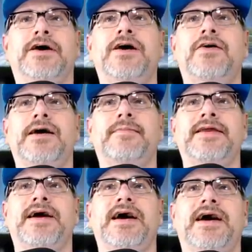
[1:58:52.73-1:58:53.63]
Oh, I'm
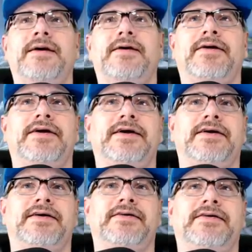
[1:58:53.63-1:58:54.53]
in a, uh, uh,
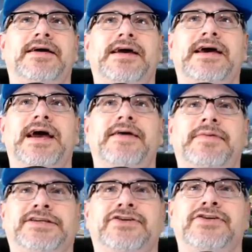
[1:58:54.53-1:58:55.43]
I've
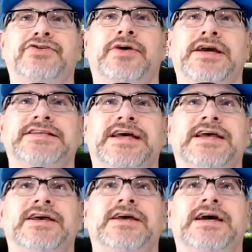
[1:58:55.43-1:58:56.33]
been turned to ice.
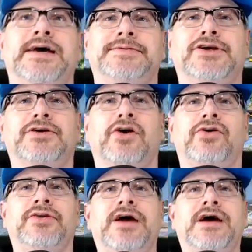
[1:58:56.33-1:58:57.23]
I'm so
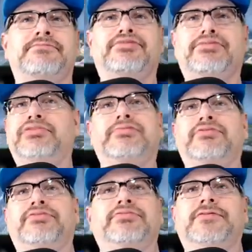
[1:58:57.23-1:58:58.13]
cold.
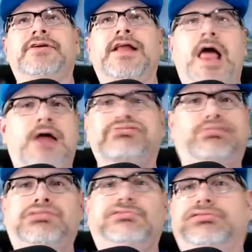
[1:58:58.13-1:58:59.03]
Brrr.
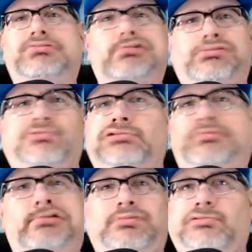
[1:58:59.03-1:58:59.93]

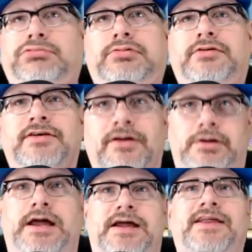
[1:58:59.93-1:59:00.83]
Oh
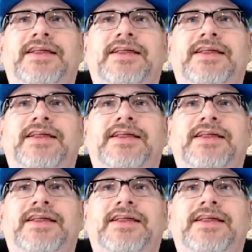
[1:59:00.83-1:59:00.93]
yeah.